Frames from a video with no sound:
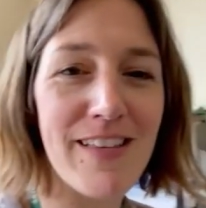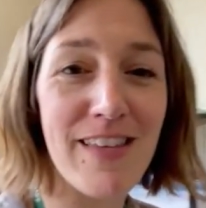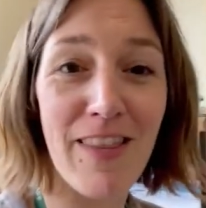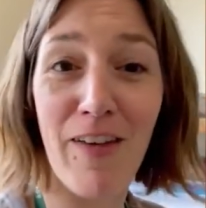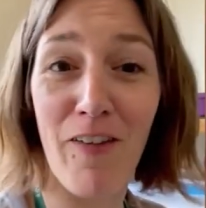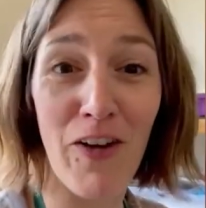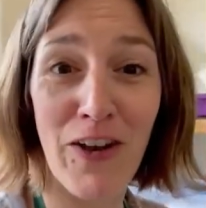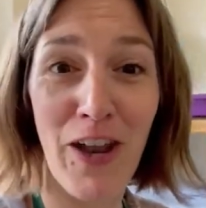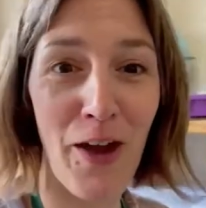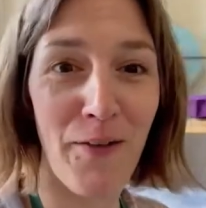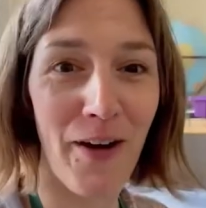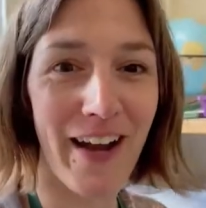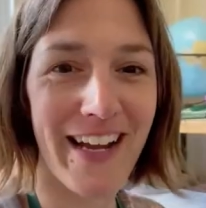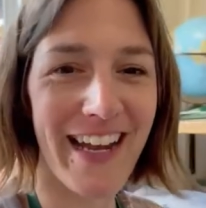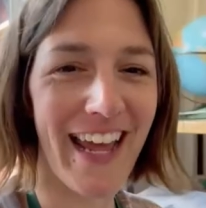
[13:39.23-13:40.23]
so they've got no
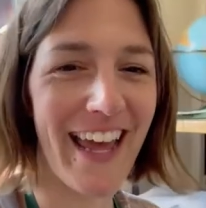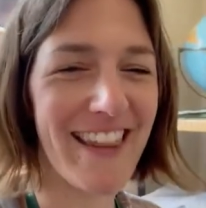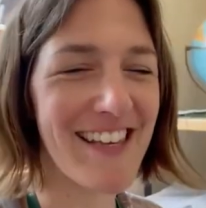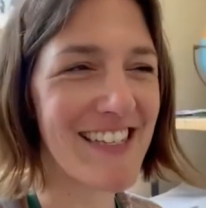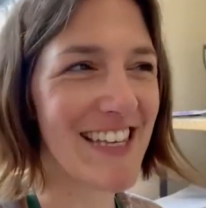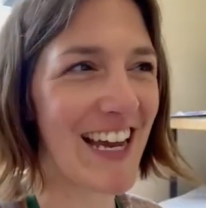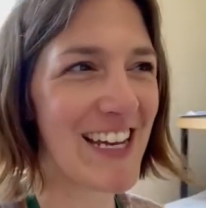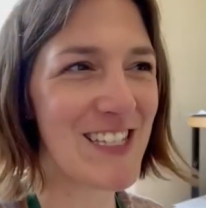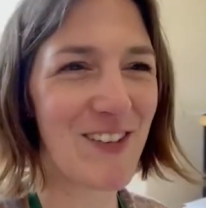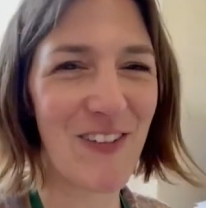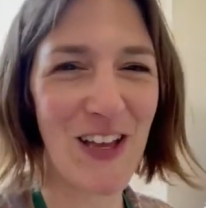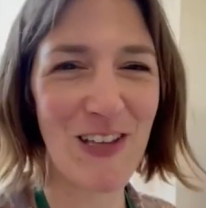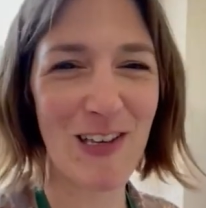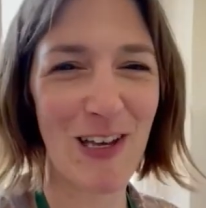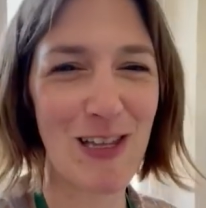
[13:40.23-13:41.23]
idea the size of
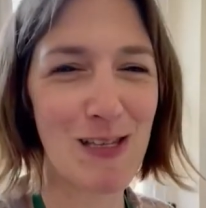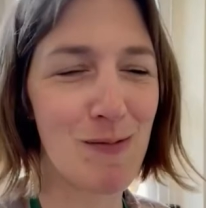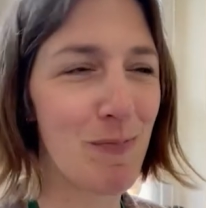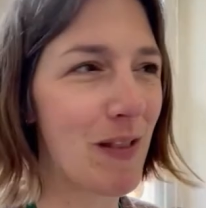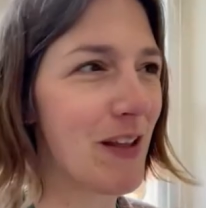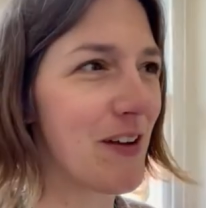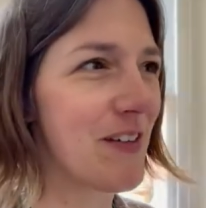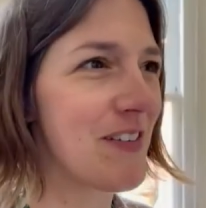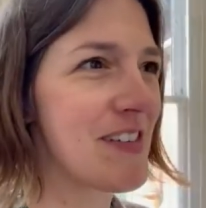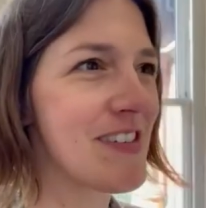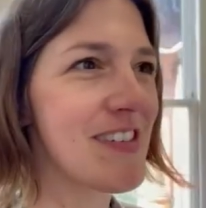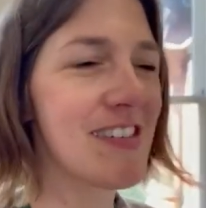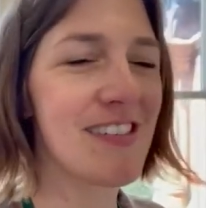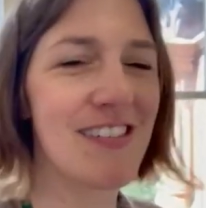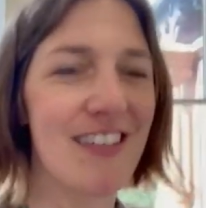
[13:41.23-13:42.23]
each other's
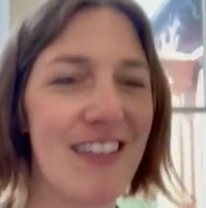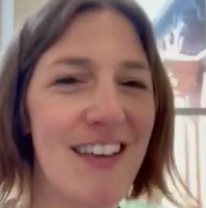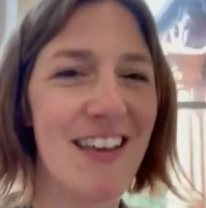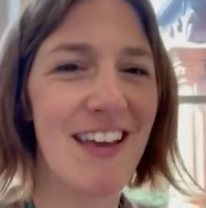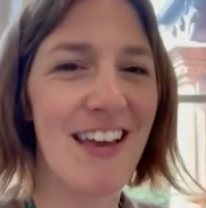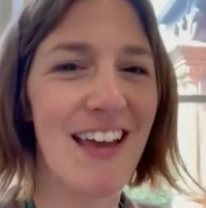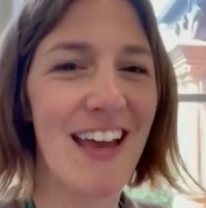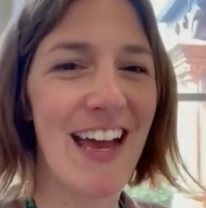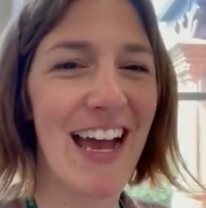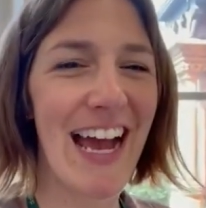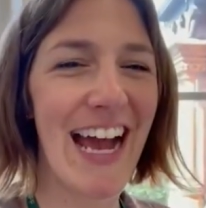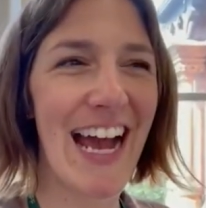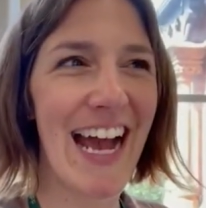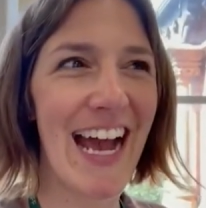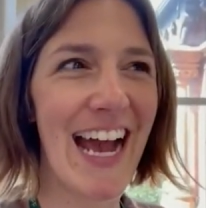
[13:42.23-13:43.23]
balloons.
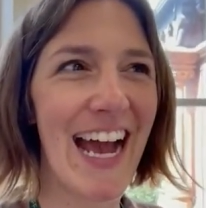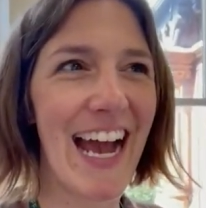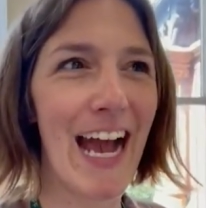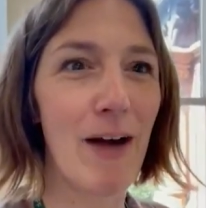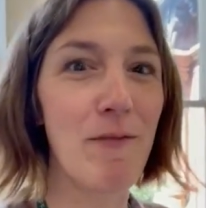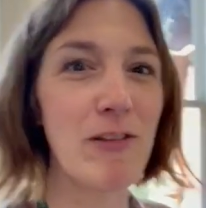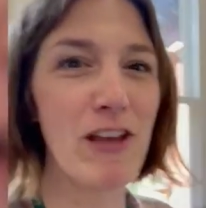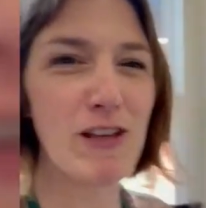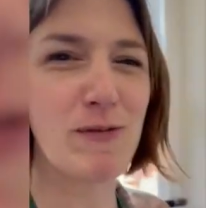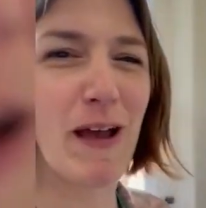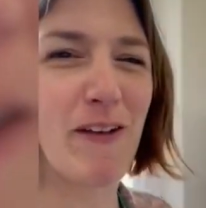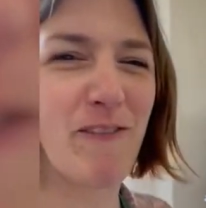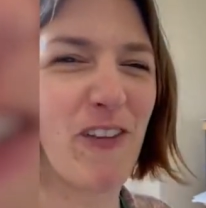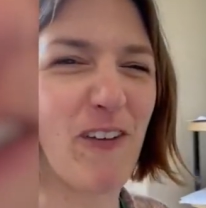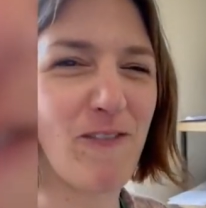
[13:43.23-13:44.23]
And we're just
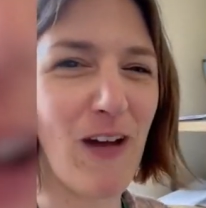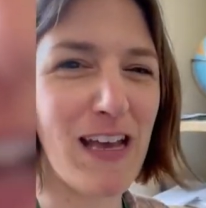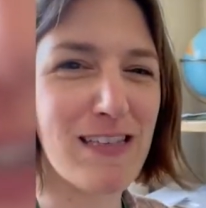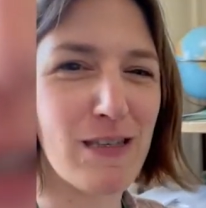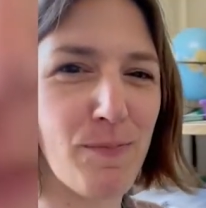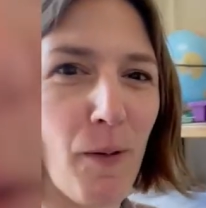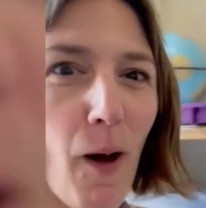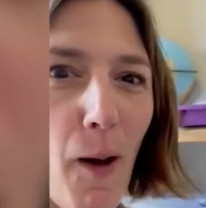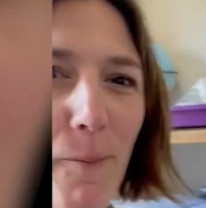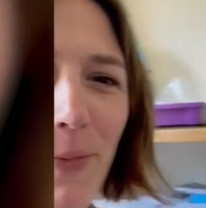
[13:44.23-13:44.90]
waiting for the first to pop.